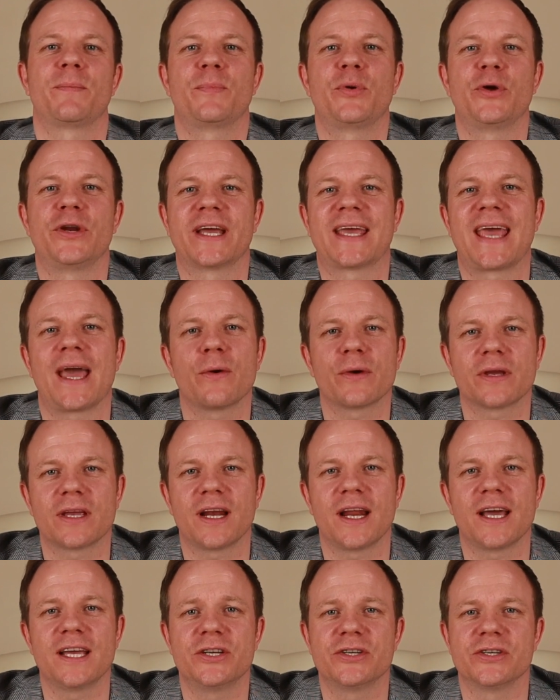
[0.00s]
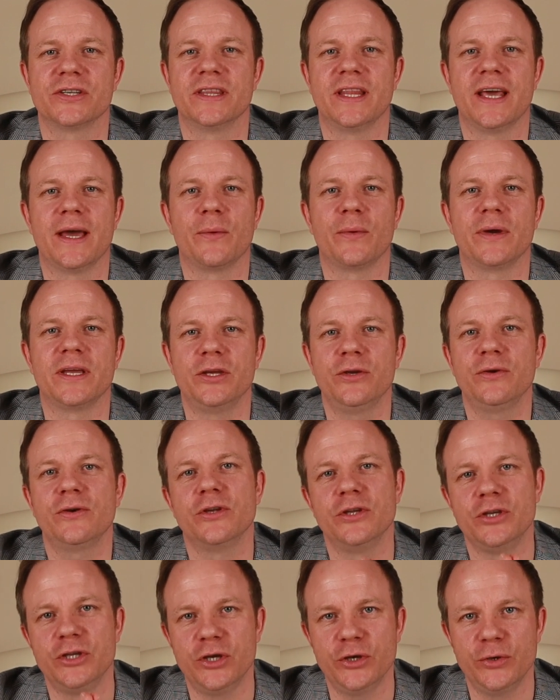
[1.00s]
put a calculation there where you
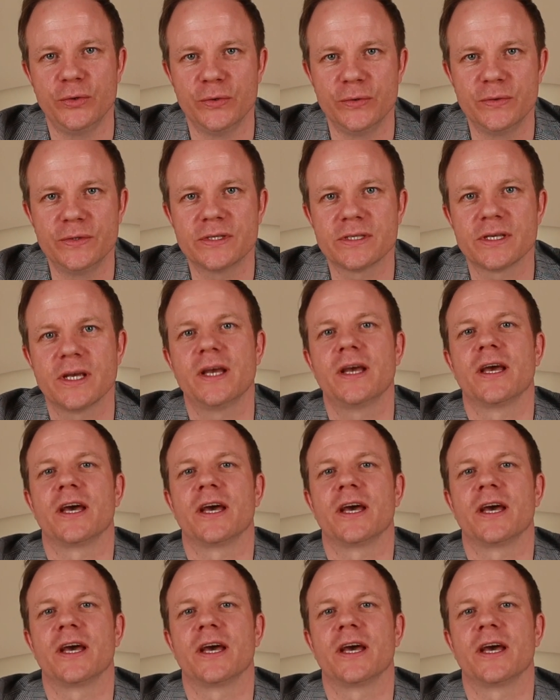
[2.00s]
can use